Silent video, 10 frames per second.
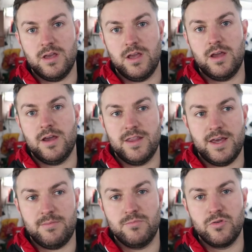and
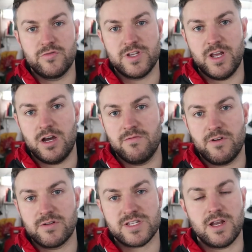that moves the arm
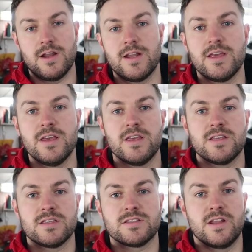very slightly.
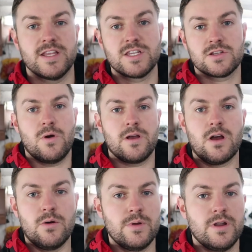So this is quite
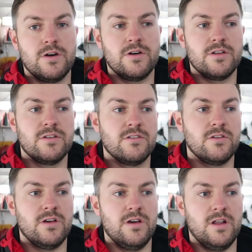common on
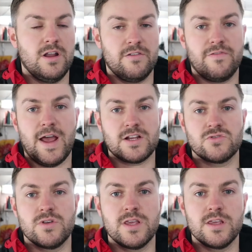like
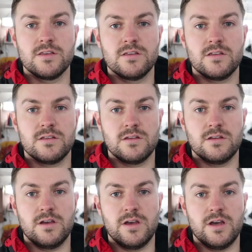factory
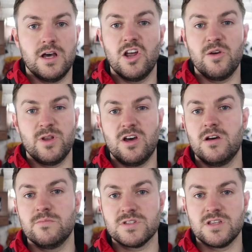alignment
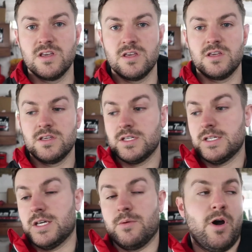arms.
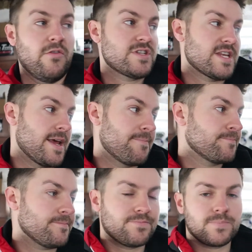But obviously,
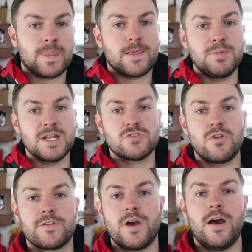being a
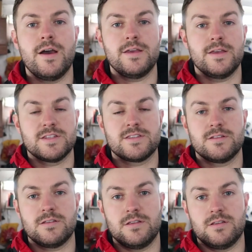drift car,
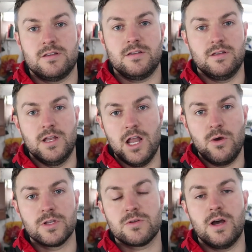it's
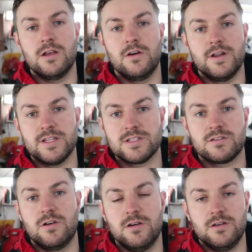lowered quite a lot, and it's
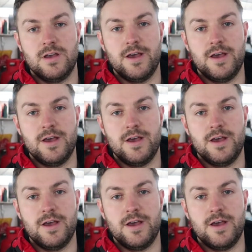got